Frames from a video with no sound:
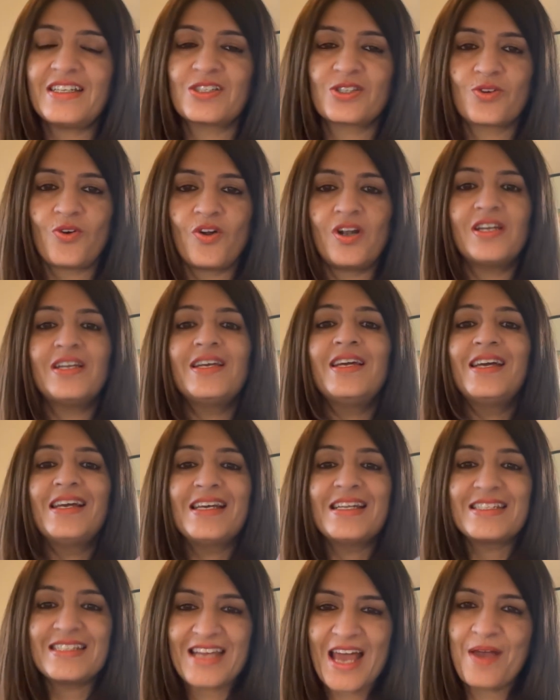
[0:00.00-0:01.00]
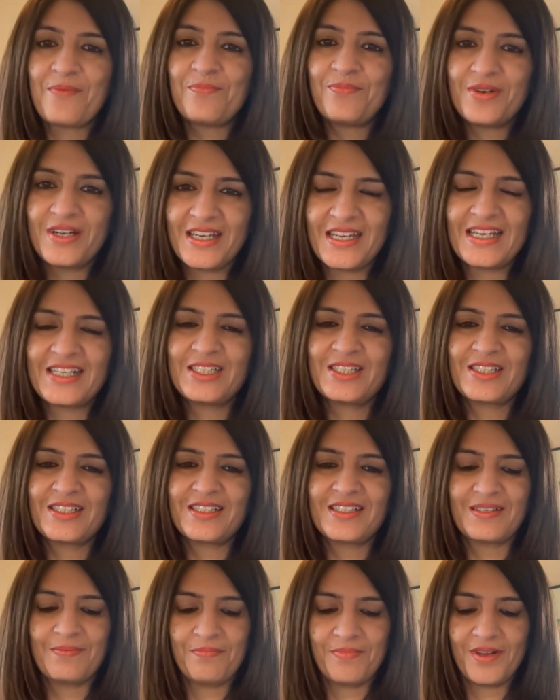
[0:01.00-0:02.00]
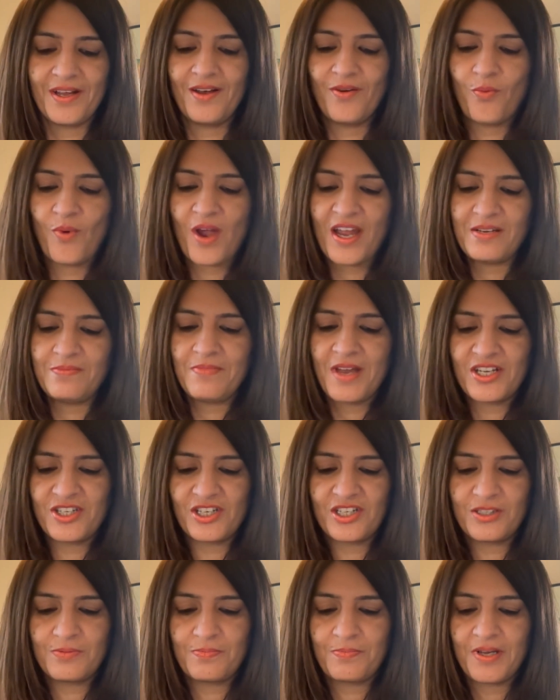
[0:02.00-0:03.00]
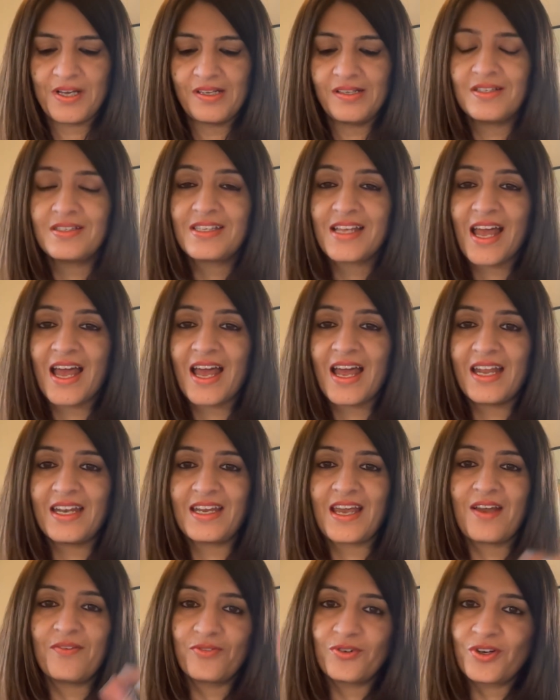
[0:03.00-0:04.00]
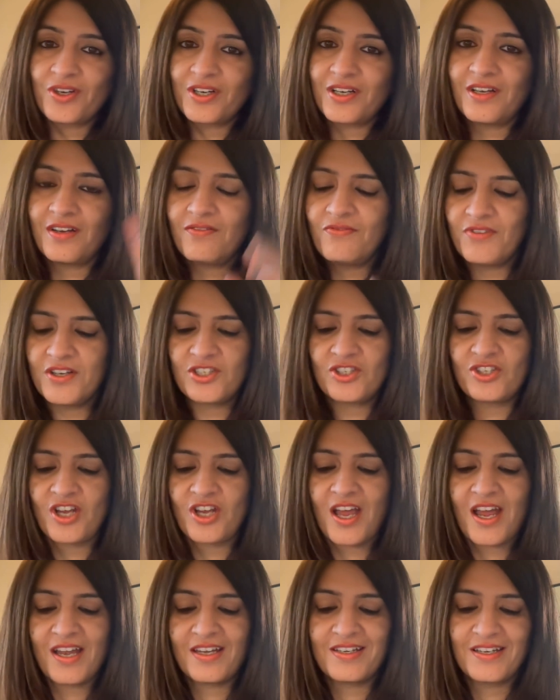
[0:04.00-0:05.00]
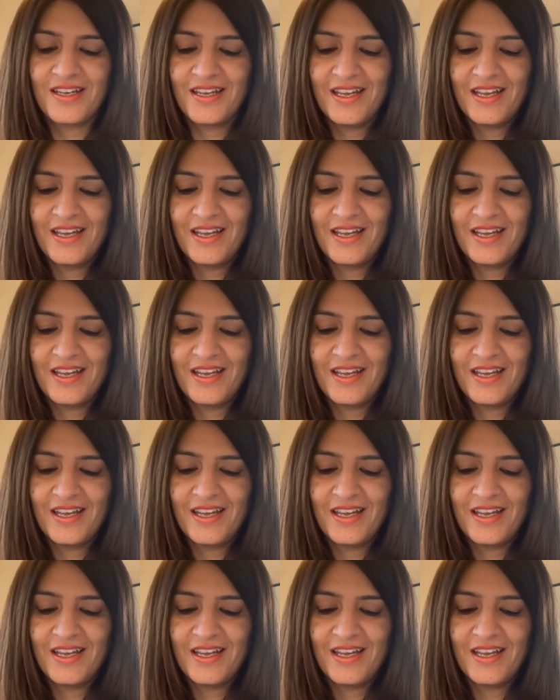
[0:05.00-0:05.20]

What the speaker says: It's called Tam Predicts, White Magic Spells, and I've got a little witch hat